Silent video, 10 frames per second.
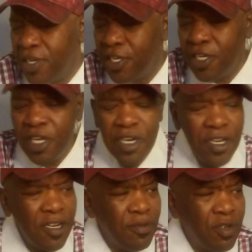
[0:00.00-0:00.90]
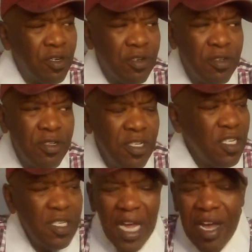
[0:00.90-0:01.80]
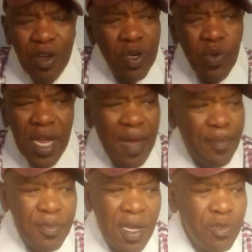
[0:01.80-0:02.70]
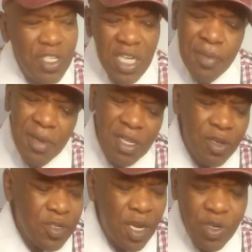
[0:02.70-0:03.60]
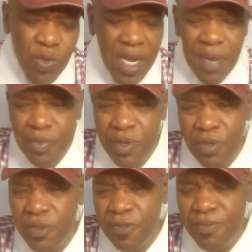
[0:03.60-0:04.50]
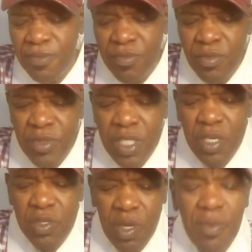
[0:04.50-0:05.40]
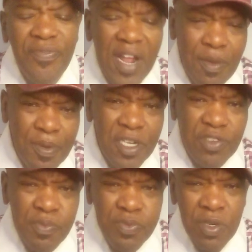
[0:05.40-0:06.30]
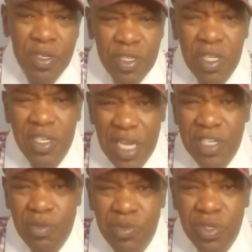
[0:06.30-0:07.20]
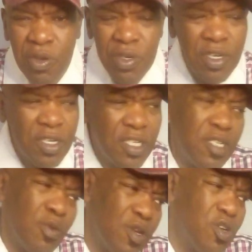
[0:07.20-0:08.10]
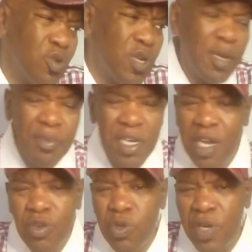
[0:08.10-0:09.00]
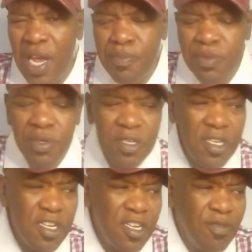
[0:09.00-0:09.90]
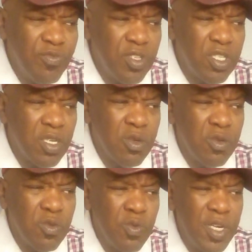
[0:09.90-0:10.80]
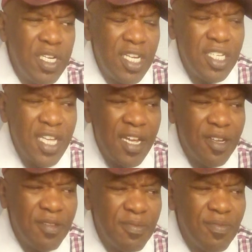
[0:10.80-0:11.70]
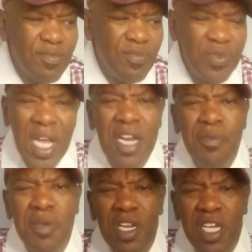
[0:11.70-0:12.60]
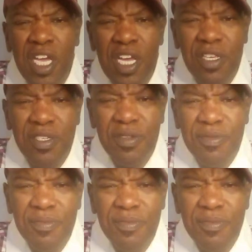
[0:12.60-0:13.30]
and I don't know what happened. I was just out of my clothes. I don't know what happened. Because I'm going to file a police report because it looked like something's going on. I said, you can do that, but I don't know what happened. So when he did that, I ended up getting a case